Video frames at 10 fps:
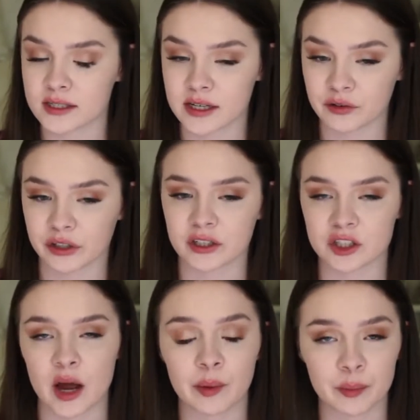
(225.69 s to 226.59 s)
does a really
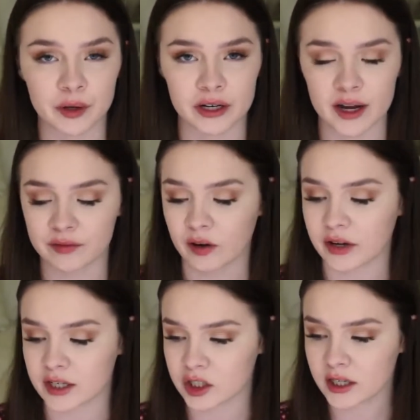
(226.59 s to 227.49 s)
good job at putting on
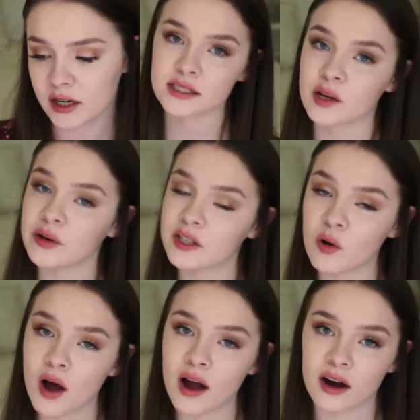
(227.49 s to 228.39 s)
foundation. So we
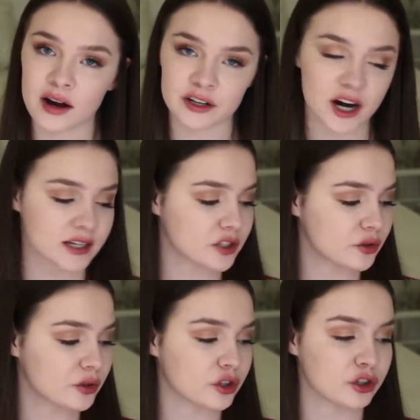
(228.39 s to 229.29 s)
don't want our under eyes
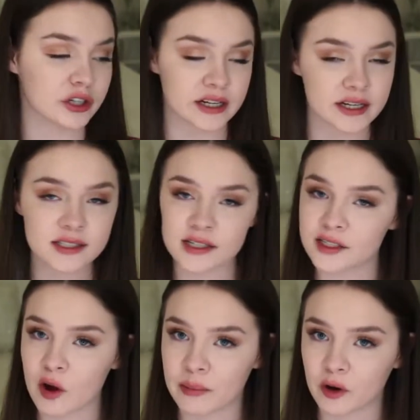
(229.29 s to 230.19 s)
to crease,
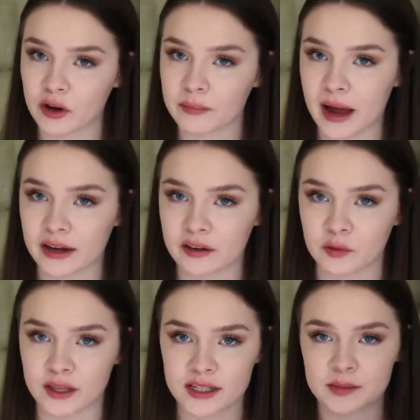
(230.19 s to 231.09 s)
so I'm going back in
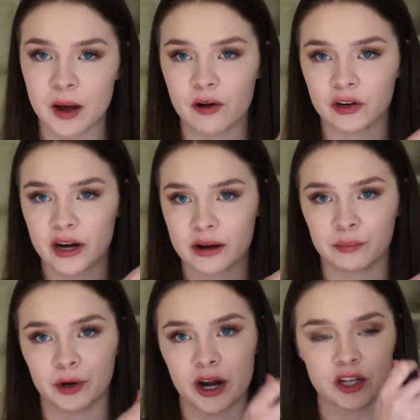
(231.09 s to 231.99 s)
with this powder
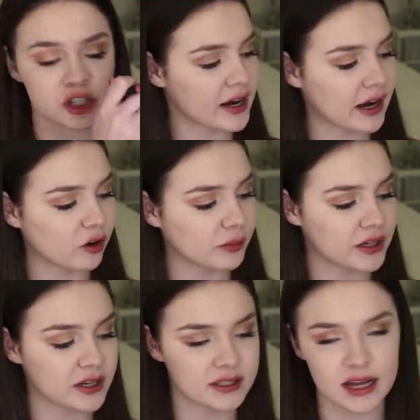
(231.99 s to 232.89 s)
and brush, and I will
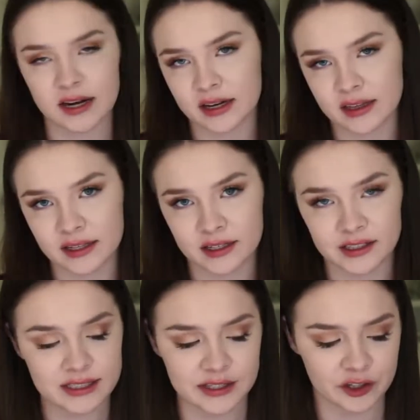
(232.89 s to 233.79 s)
be setting the
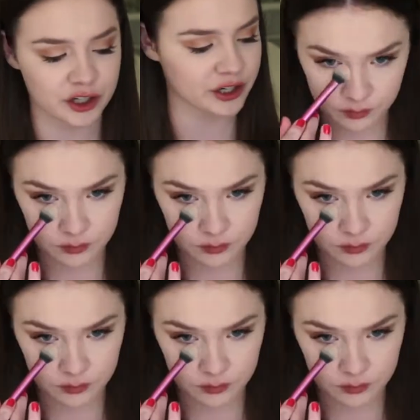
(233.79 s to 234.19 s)
concealer.